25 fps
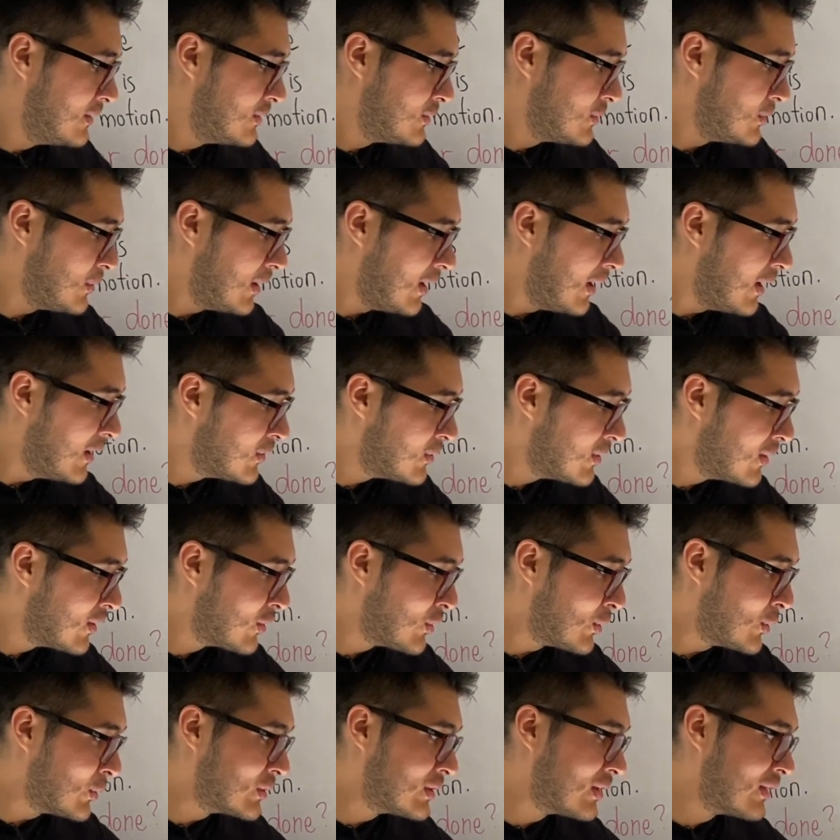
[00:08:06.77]
So
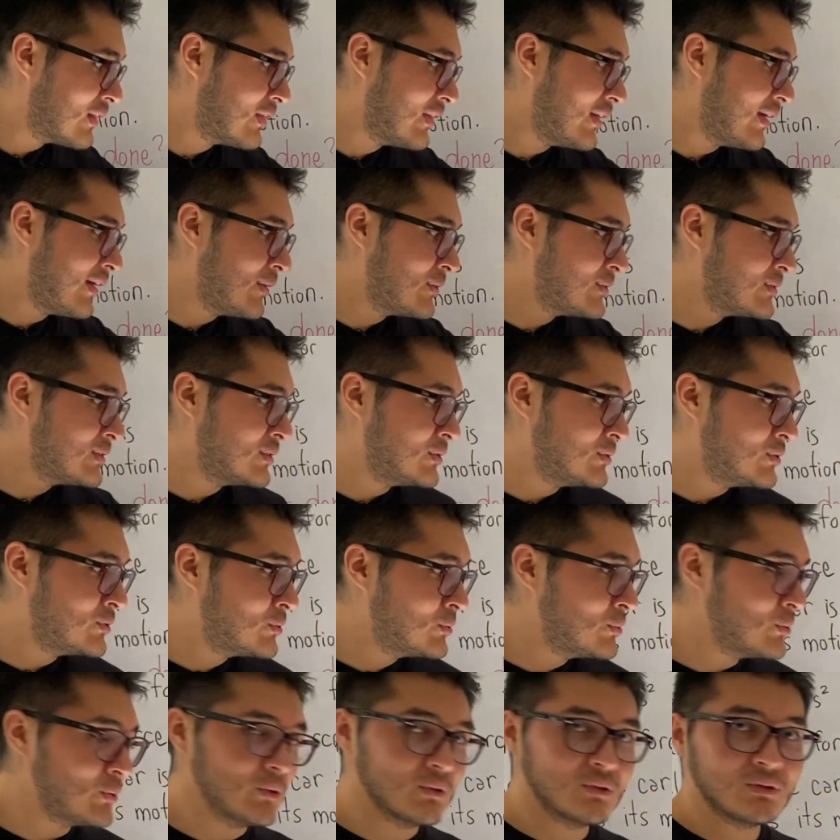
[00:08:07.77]
113,000
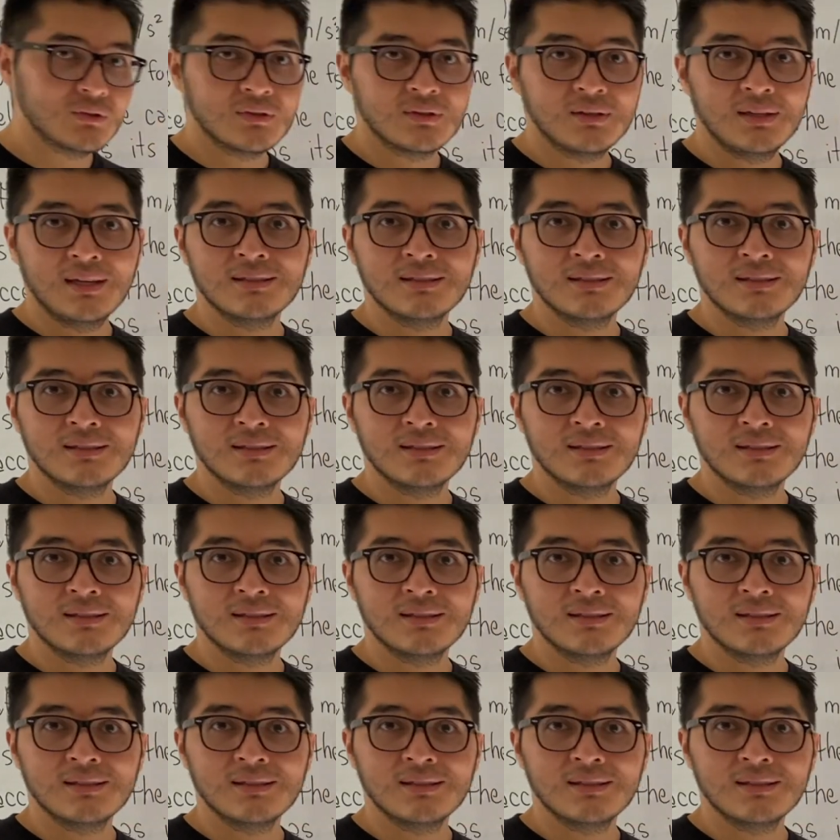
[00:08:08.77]
joules.